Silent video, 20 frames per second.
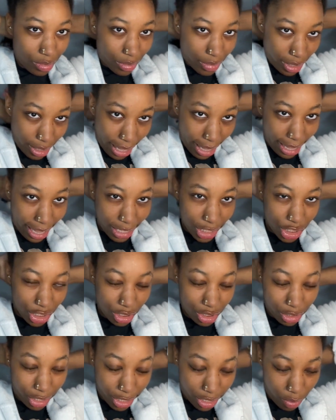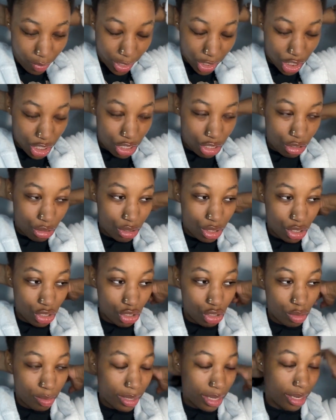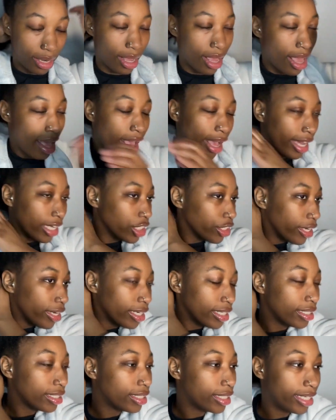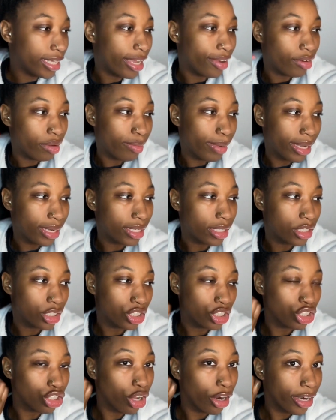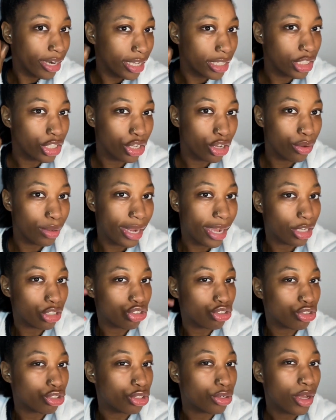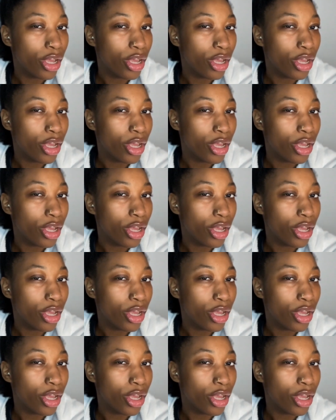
like I just started watching YouTube and I started to see everybody starting to go natural.